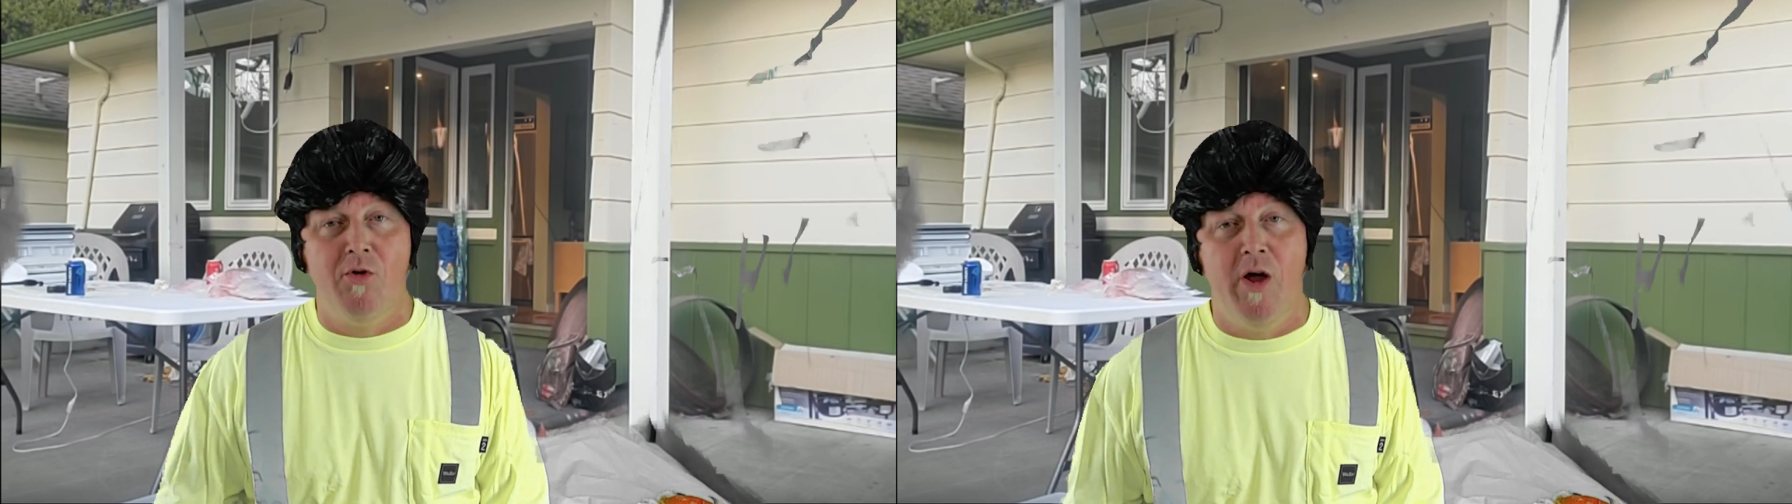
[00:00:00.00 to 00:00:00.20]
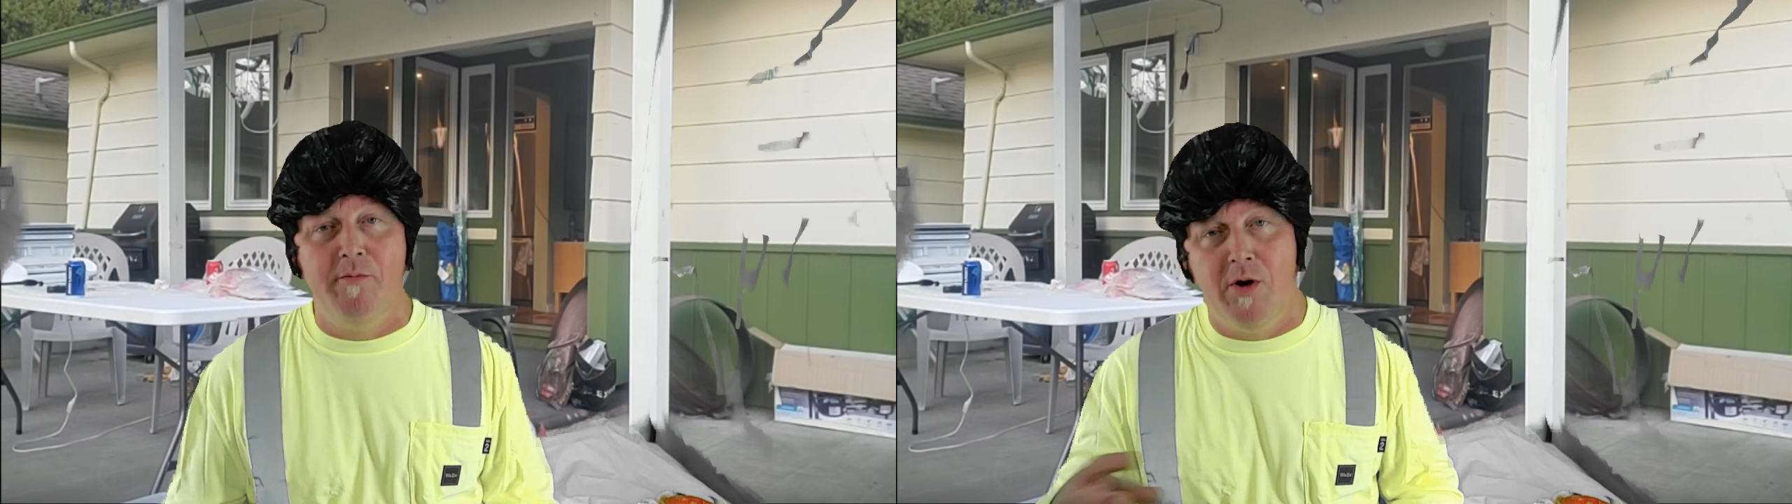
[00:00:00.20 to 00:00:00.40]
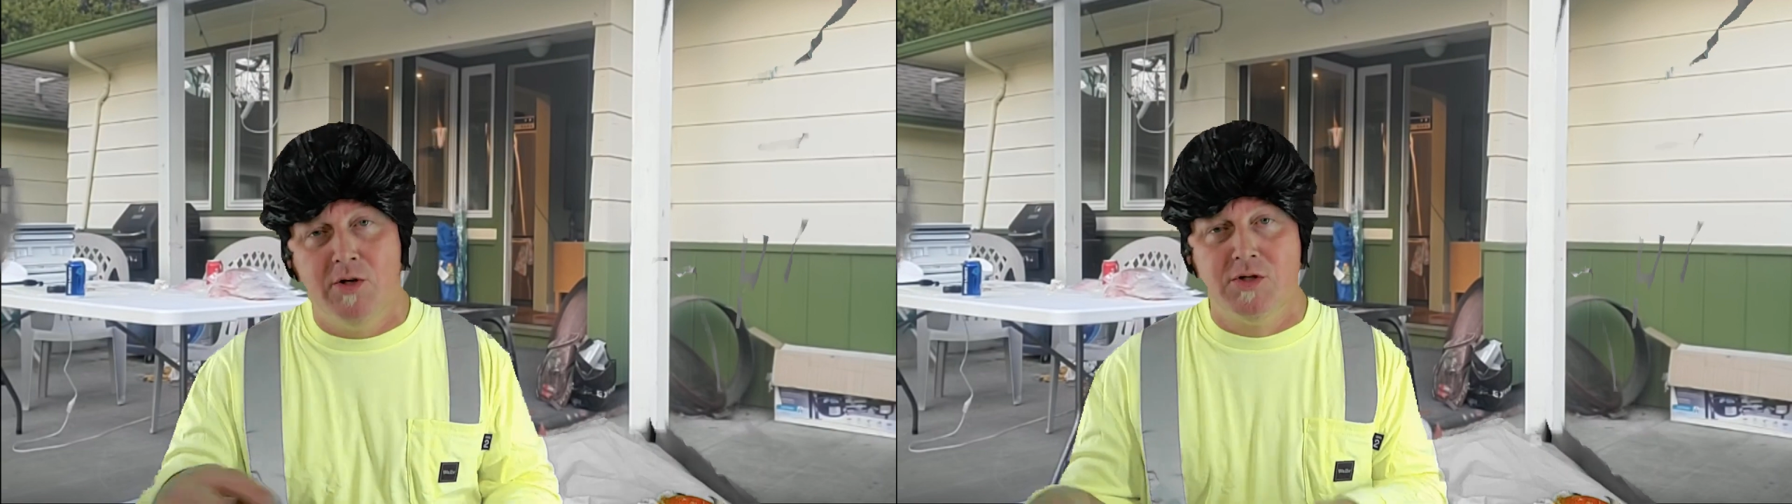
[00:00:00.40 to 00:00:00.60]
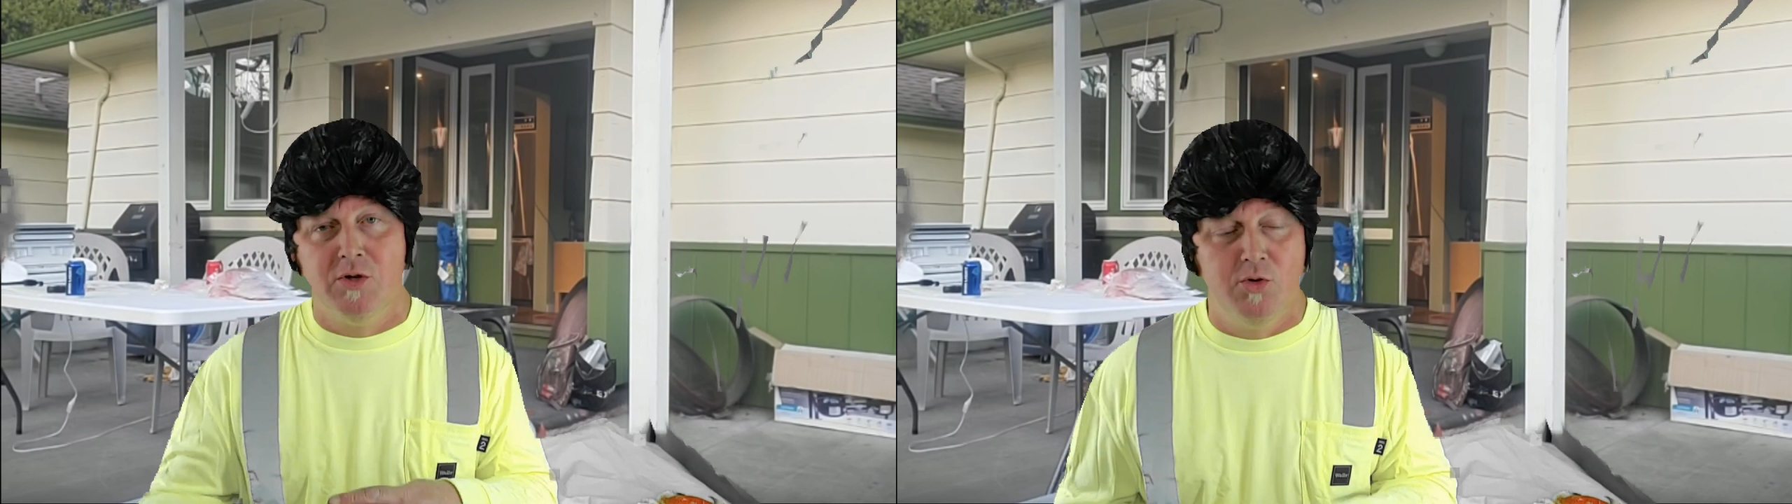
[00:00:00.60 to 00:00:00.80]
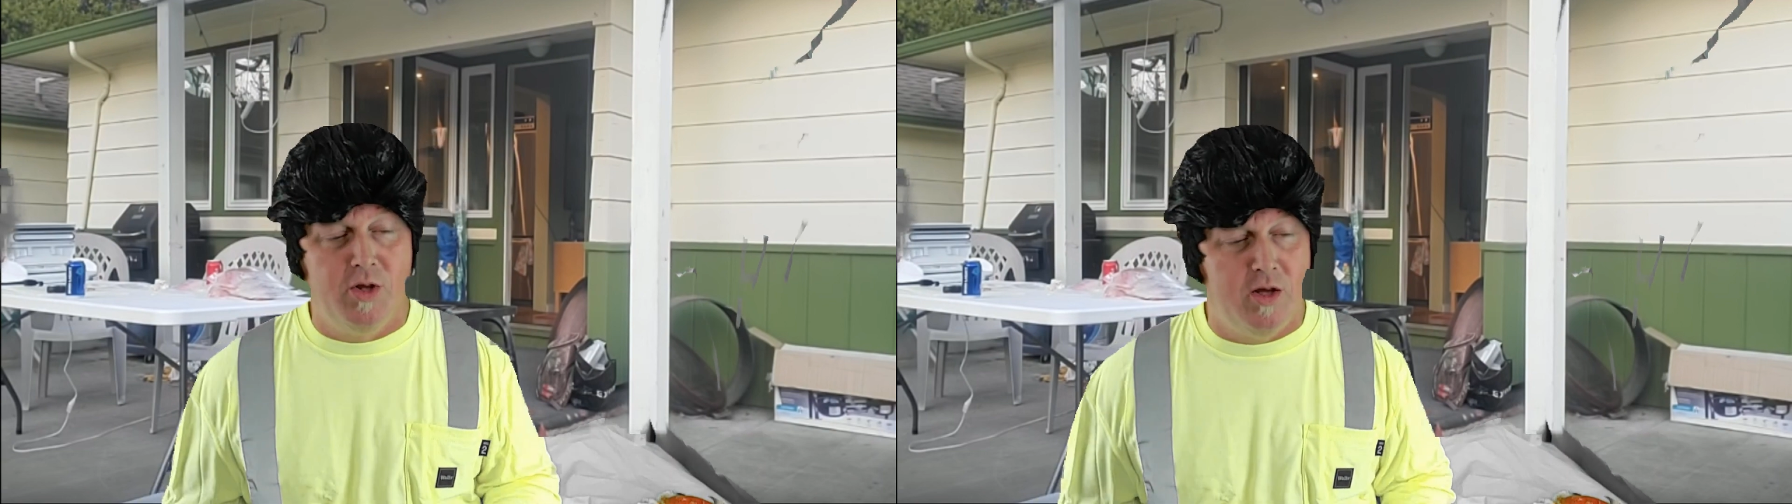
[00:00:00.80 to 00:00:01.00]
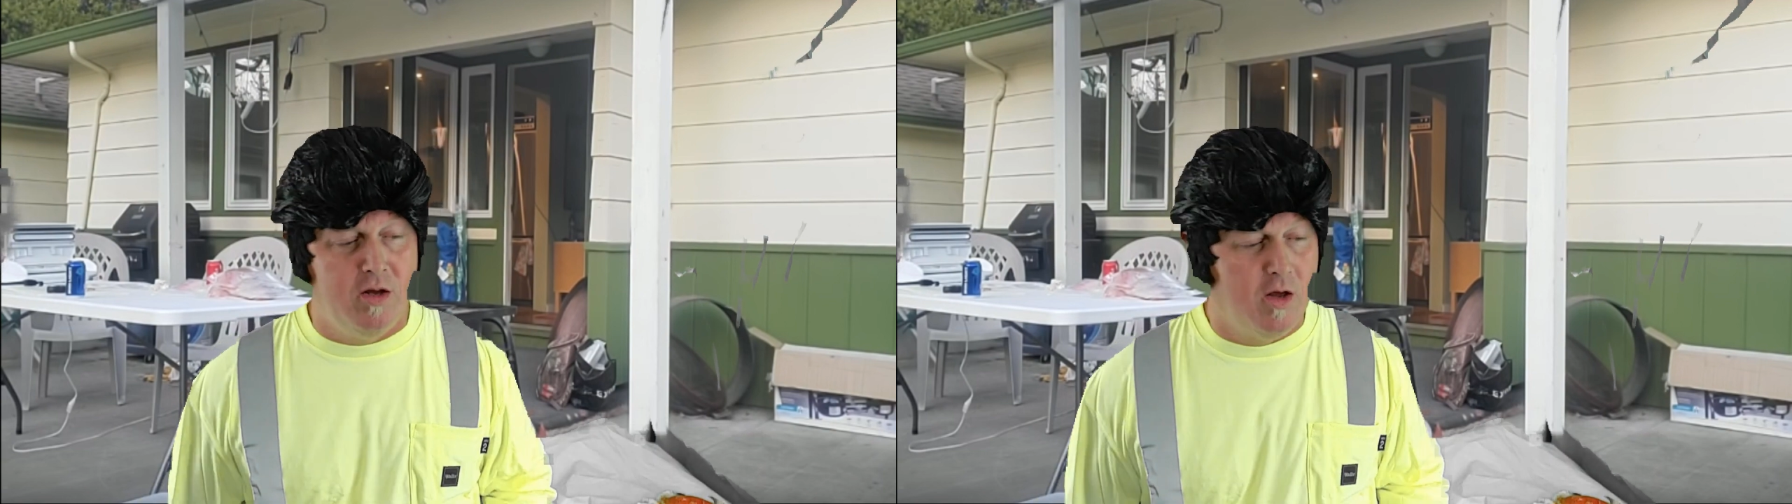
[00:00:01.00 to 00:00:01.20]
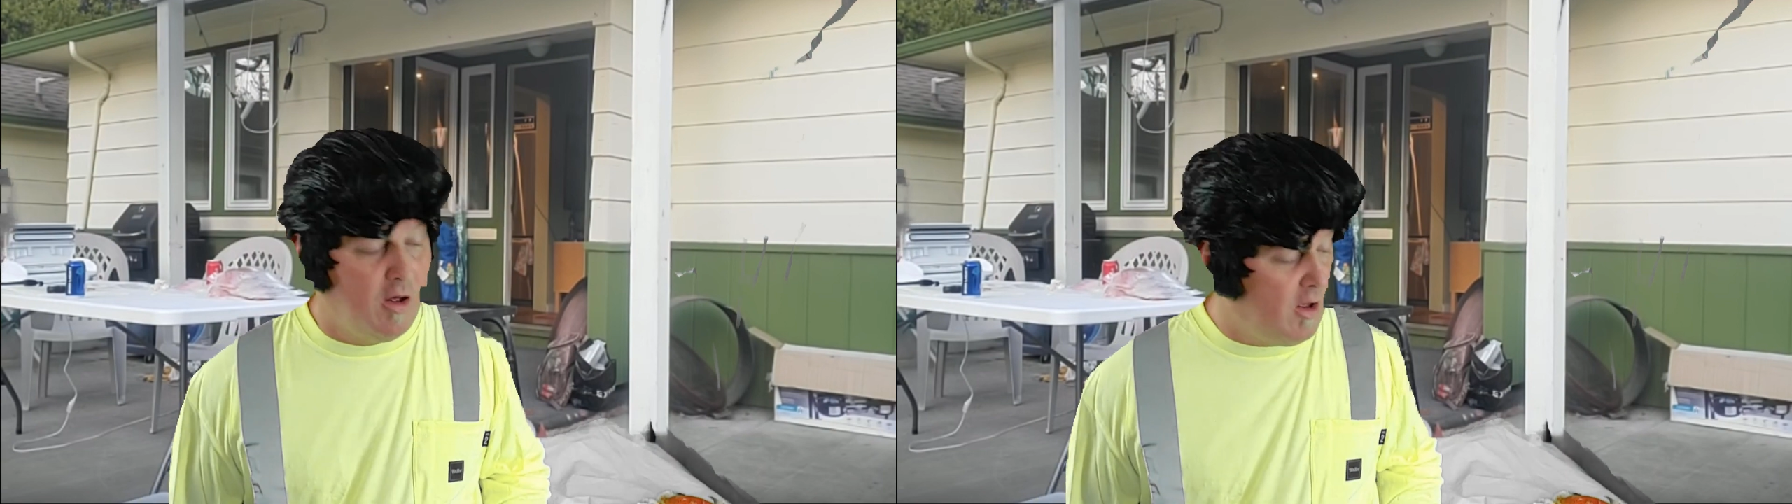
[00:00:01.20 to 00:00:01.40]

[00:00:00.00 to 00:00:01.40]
cranberries, so they